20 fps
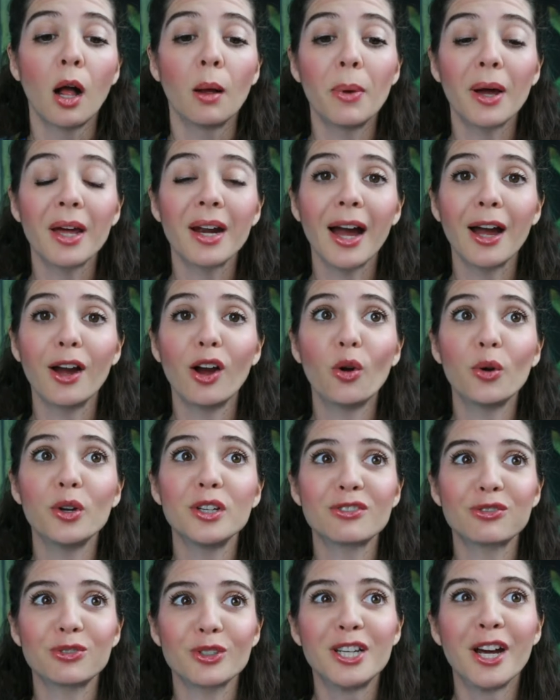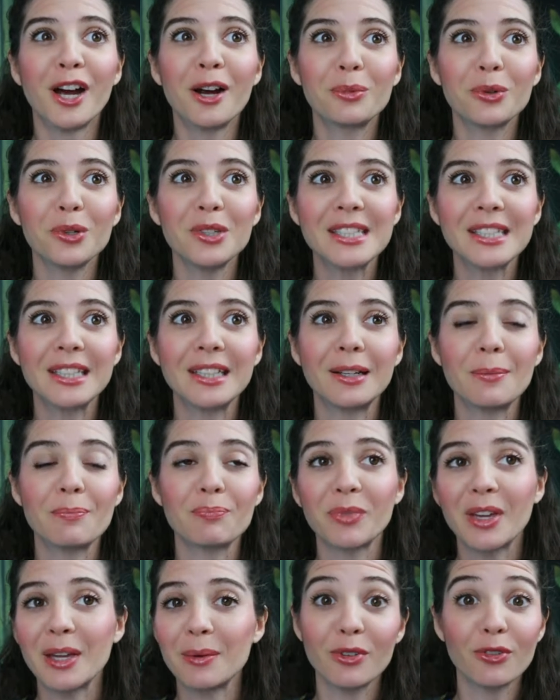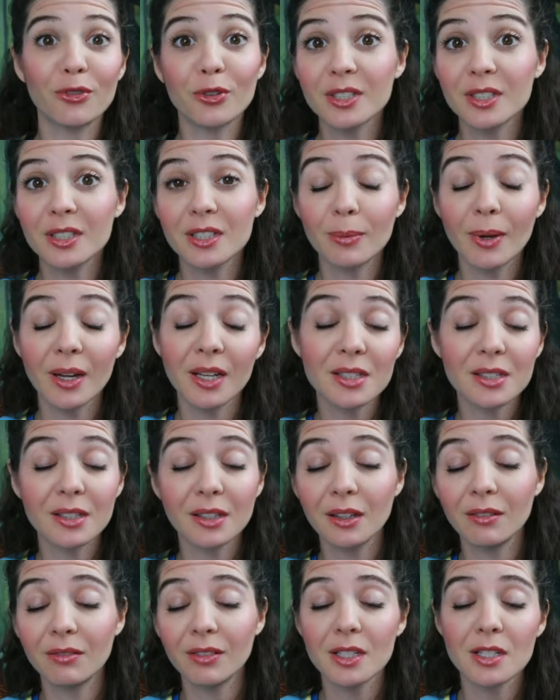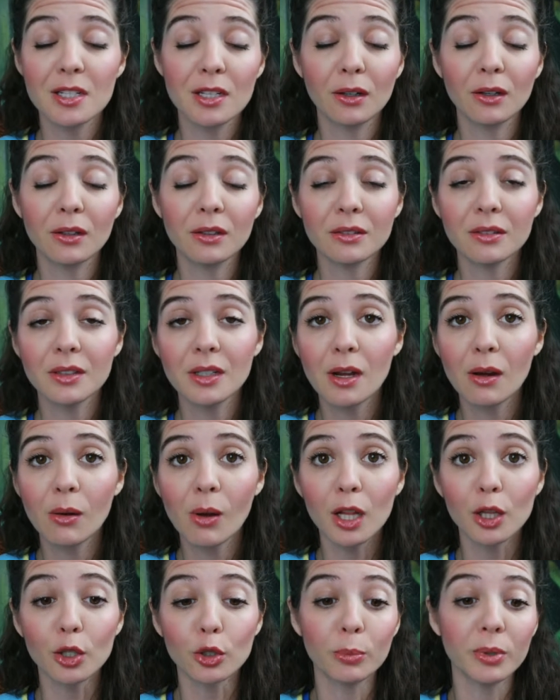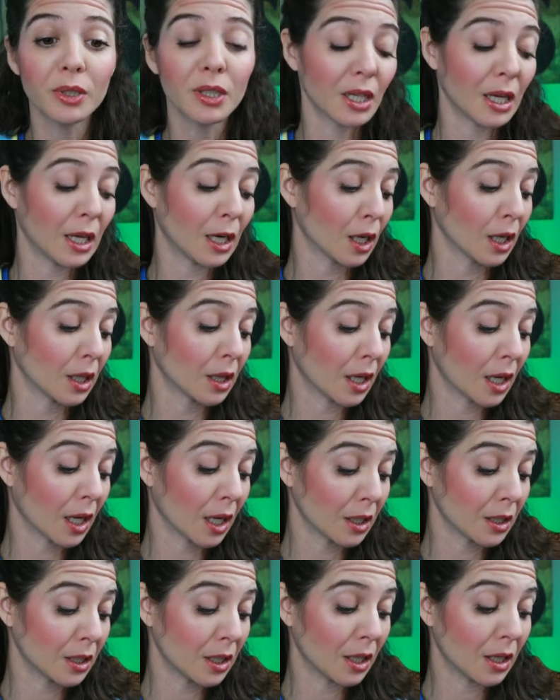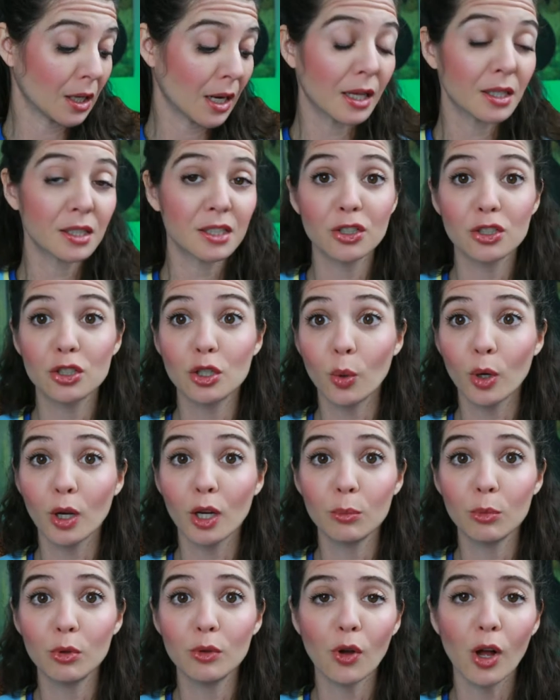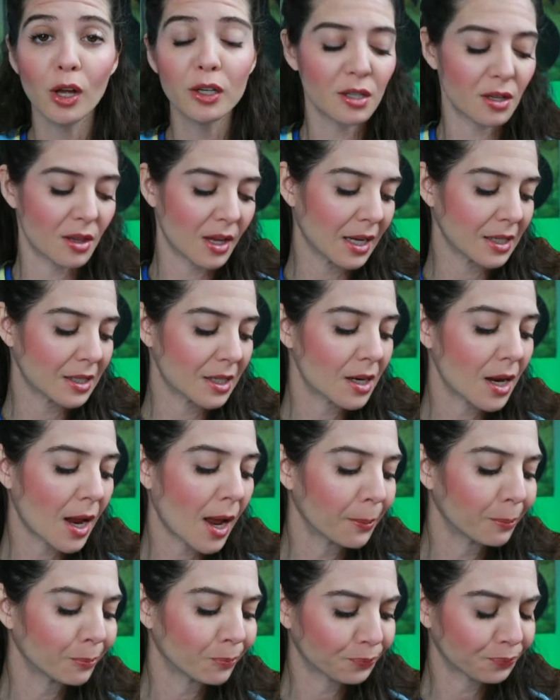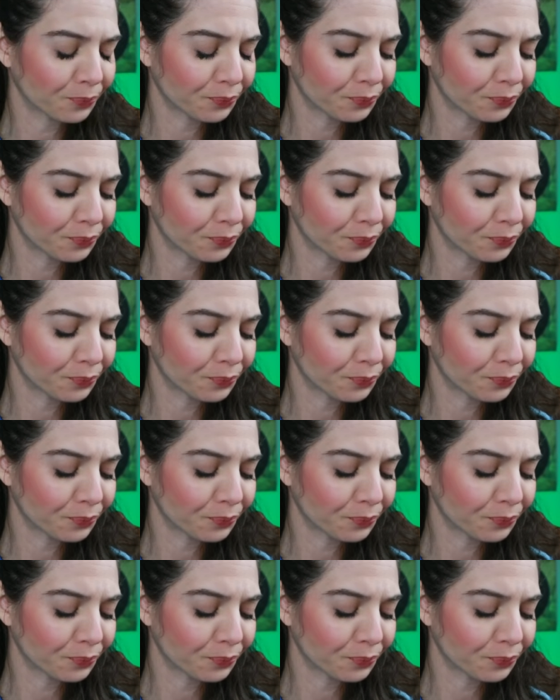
But I always, for some reason, maybe for suspense, leave it till, you know, a little bit later in the guaranteed analysis. So we're going to move on to that today.